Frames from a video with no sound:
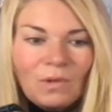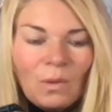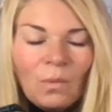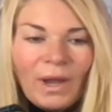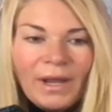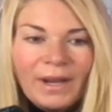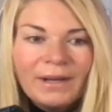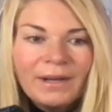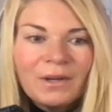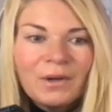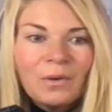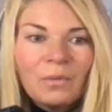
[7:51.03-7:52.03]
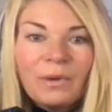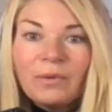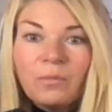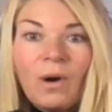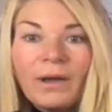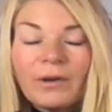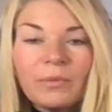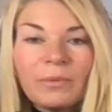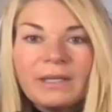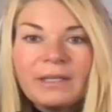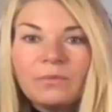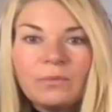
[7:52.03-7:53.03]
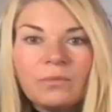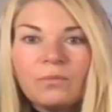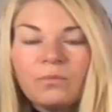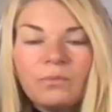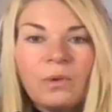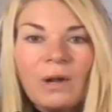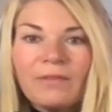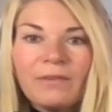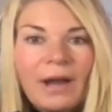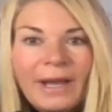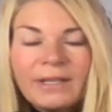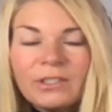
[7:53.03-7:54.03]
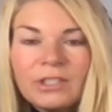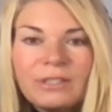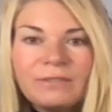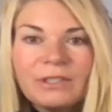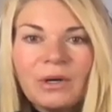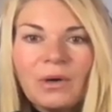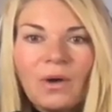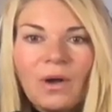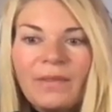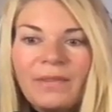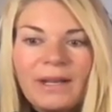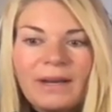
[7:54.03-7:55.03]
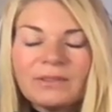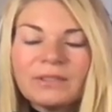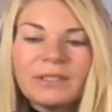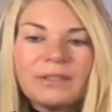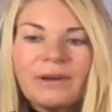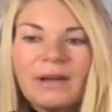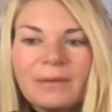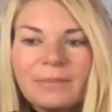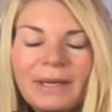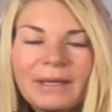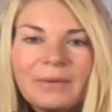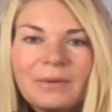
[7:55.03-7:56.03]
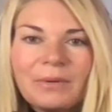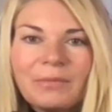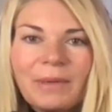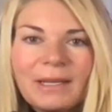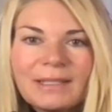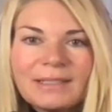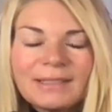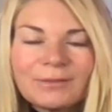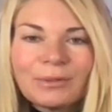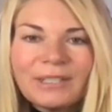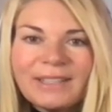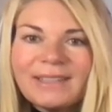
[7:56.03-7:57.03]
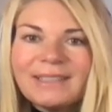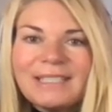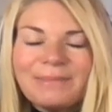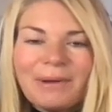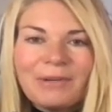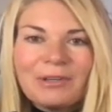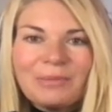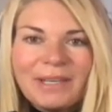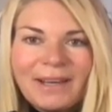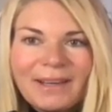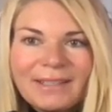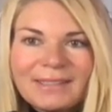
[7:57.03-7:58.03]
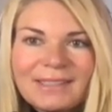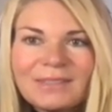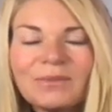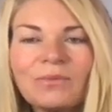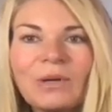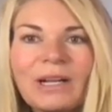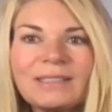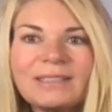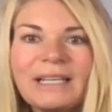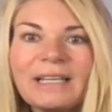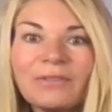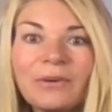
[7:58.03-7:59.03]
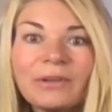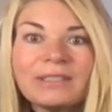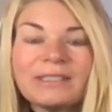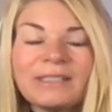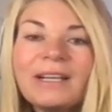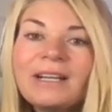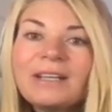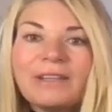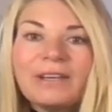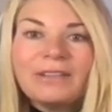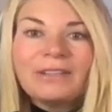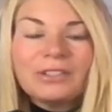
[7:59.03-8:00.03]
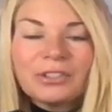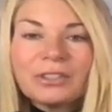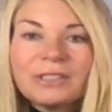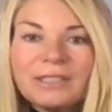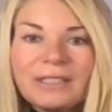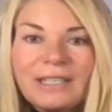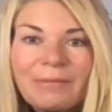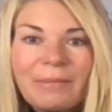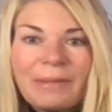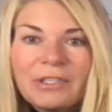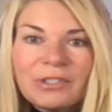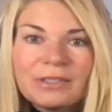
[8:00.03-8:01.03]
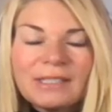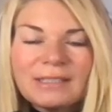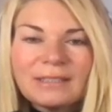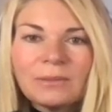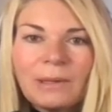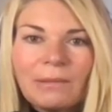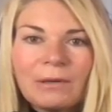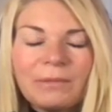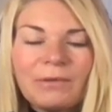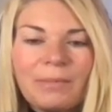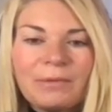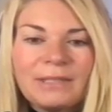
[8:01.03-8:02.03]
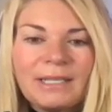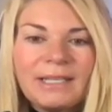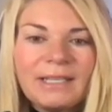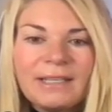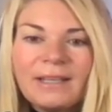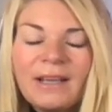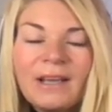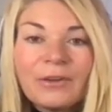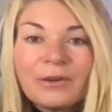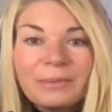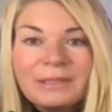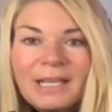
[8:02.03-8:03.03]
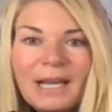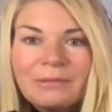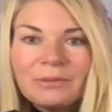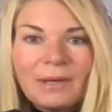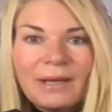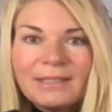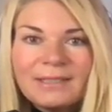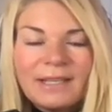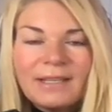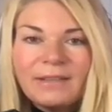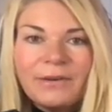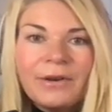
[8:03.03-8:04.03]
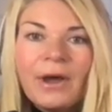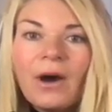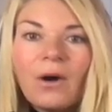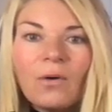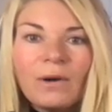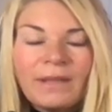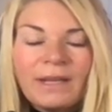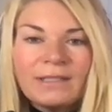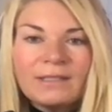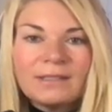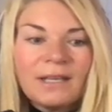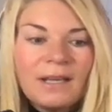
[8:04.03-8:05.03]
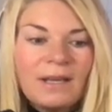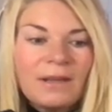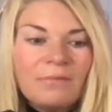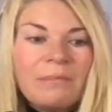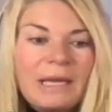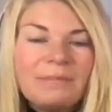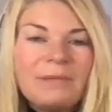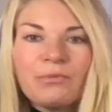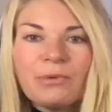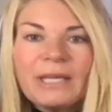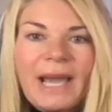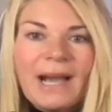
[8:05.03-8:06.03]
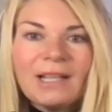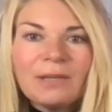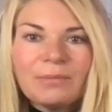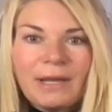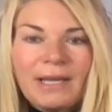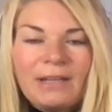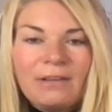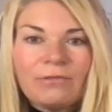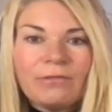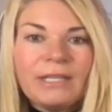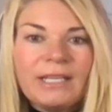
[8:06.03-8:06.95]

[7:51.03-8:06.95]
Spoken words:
where we had won or we had whatever, I had achieved a goal. And then I was looking around, I'm like, man, is this really the team I want to be on? Is this what I stand for? Is this the jersey, the on my jersey? Is this what I want to be representing? And there have been times where I had said no. And that has made me recalibrate and